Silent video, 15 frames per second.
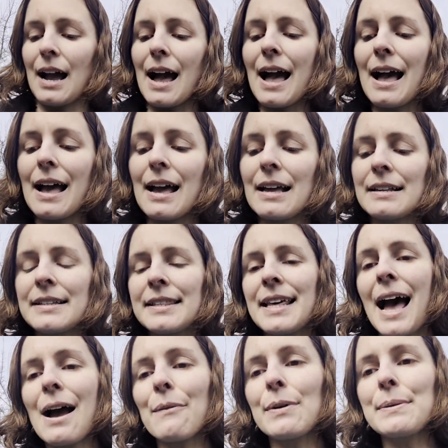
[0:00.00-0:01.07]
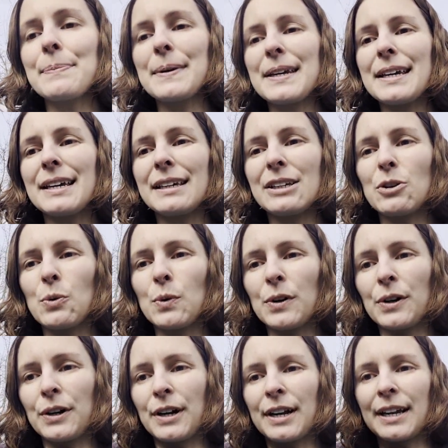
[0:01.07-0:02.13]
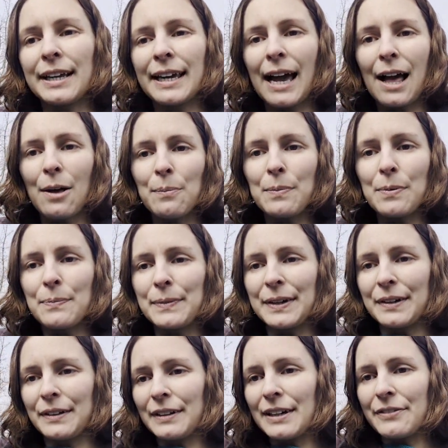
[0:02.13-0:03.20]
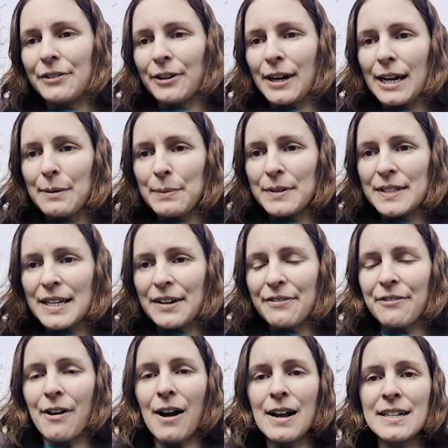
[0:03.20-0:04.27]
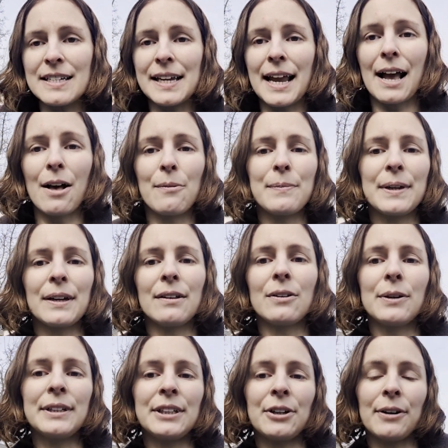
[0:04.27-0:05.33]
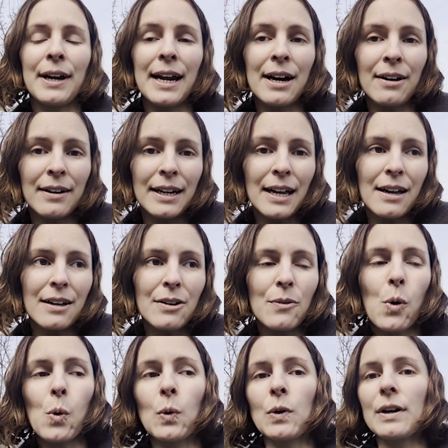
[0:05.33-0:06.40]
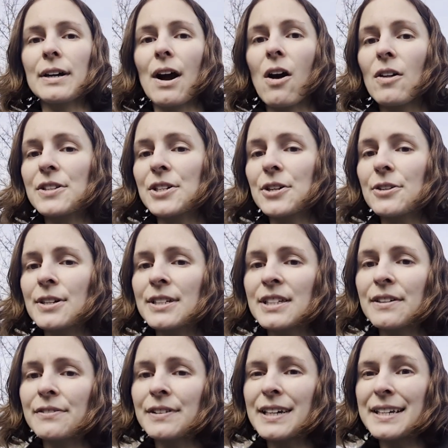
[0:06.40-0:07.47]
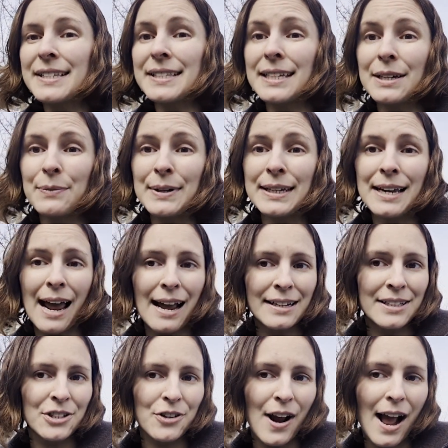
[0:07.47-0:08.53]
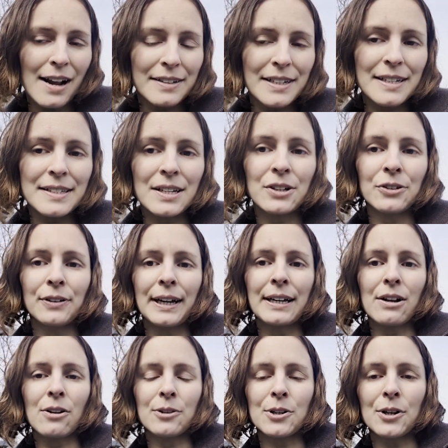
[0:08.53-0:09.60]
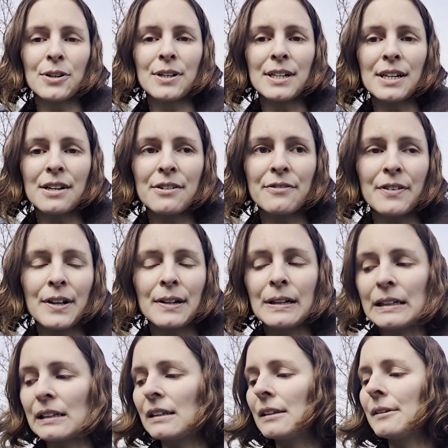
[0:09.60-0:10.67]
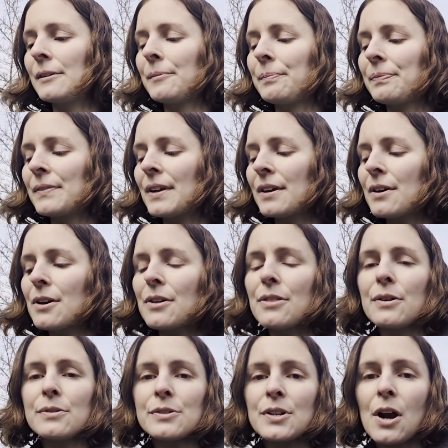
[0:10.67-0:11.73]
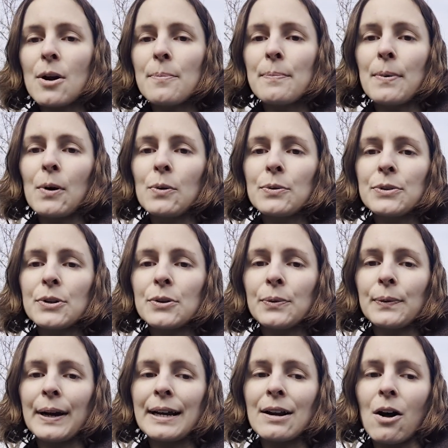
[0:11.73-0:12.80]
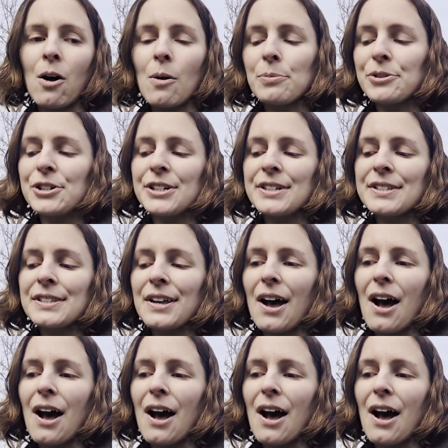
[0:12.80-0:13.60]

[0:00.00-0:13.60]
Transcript: And that would be your kelp meal if you're able to find kelp meal in your area, or alternatively, seaweed extract is a great alternative those are both great options.